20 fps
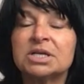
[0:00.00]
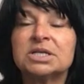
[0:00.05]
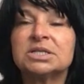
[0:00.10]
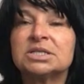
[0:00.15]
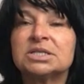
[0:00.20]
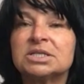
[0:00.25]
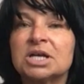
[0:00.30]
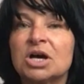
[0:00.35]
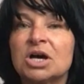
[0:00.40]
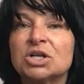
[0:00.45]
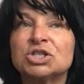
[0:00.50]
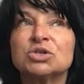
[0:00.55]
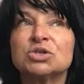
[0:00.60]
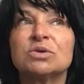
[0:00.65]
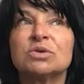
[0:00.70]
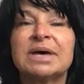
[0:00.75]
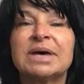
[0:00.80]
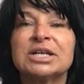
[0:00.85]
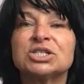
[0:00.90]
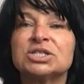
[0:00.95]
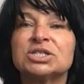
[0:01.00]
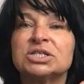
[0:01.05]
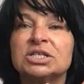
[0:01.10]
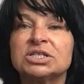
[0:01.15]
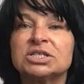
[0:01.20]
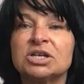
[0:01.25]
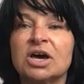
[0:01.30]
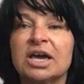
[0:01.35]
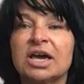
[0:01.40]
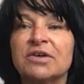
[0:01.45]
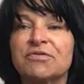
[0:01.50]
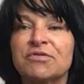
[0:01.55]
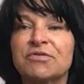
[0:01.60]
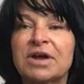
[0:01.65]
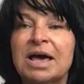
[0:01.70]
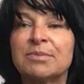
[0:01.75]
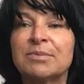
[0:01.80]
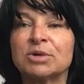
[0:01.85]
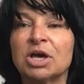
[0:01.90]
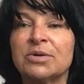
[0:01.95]
start to imagine the
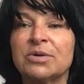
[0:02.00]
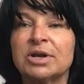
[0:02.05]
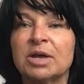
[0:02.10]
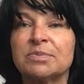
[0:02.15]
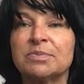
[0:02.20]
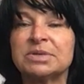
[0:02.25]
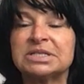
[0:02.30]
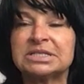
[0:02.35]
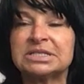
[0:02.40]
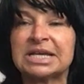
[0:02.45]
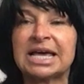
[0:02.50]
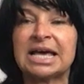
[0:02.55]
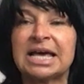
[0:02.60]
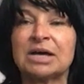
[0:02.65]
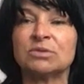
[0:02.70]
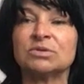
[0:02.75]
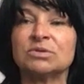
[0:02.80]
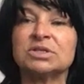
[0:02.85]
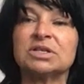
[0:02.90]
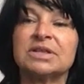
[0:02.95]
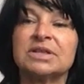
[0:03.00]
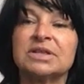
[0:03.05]
diaphragm going up and down. So